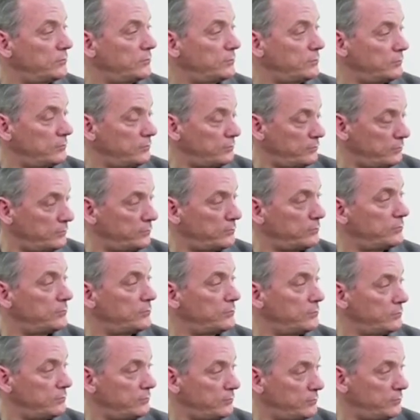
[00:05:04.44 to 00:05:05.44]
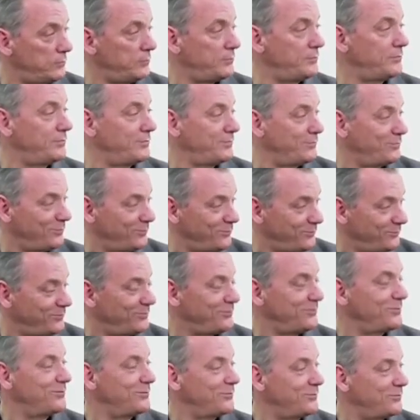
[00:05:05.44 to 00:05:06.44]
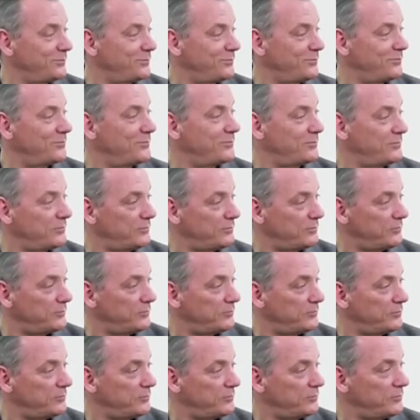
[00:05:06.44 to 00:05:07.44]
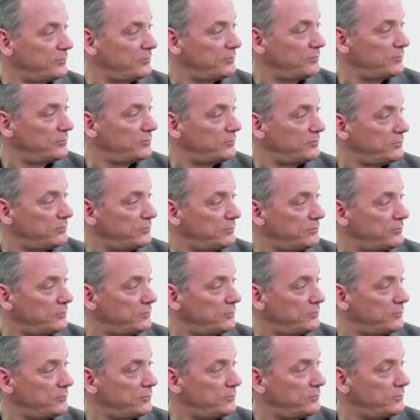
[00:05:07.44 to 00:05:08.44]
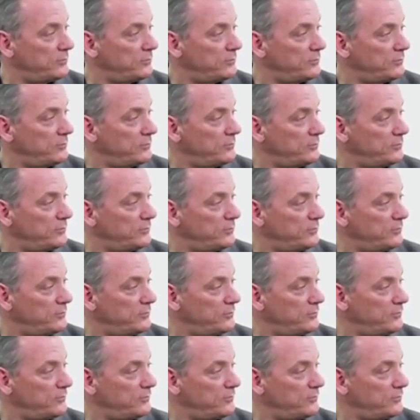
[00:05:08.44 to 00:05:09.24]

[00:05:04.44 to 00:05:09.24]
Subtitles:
No words are spoken by the person on screen.